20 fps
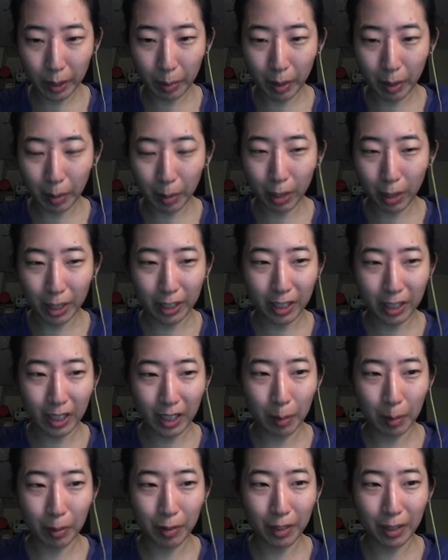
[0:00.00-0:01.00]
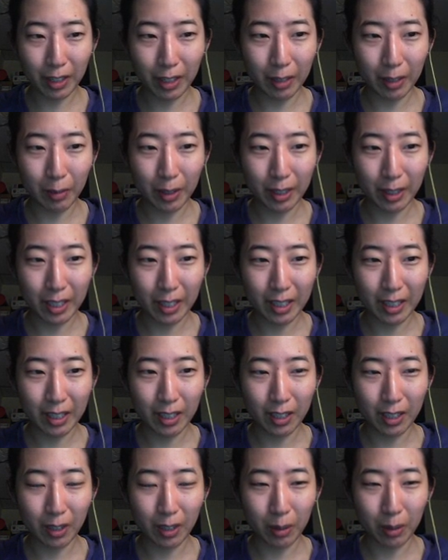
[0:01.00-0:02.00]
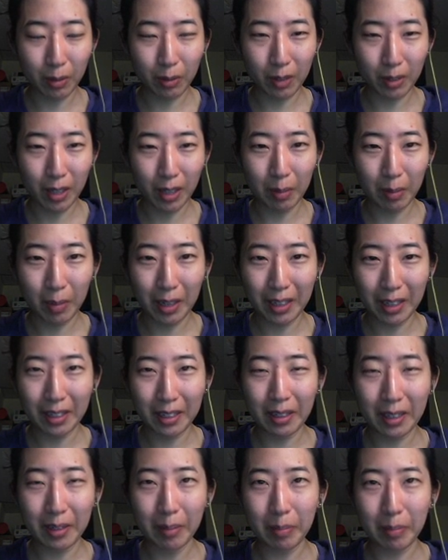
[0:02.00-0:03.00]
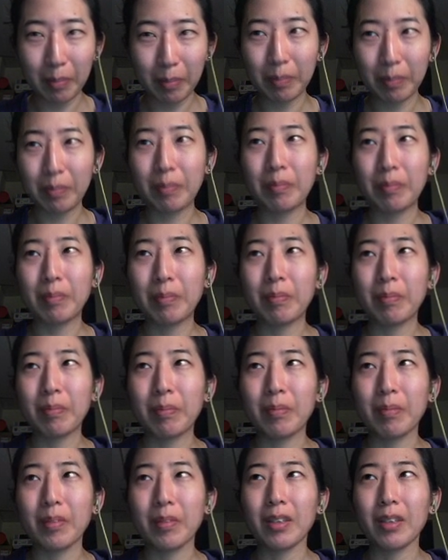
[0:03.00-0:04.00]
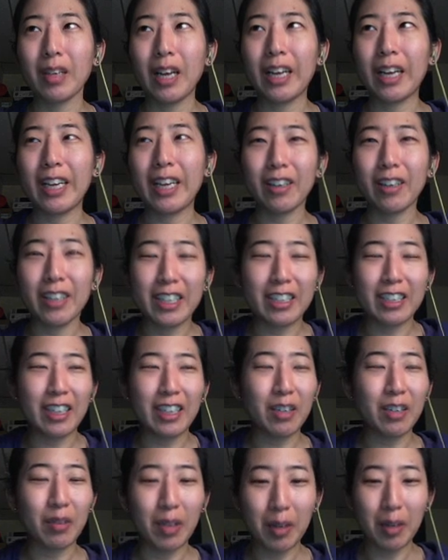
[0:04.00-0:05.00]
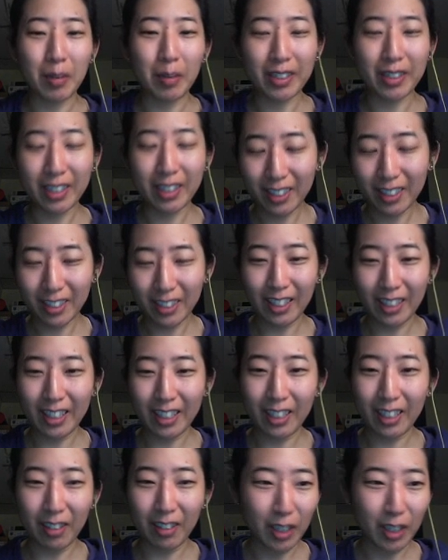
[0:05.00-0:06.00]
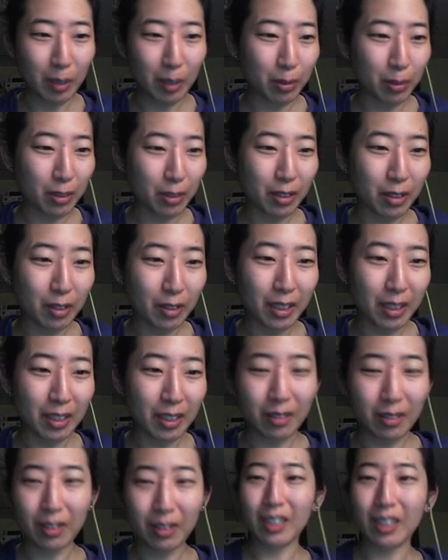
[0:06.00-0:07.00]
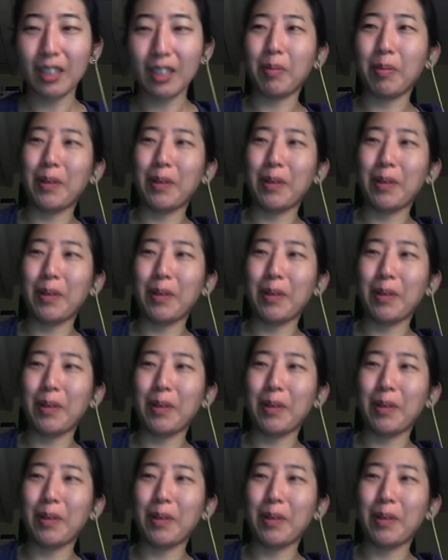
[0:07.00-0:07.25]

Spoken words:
Bob Rossian type of thing, I realized it's so not my I get all excited when I'm on this and I get all hyper, so I don't think I'll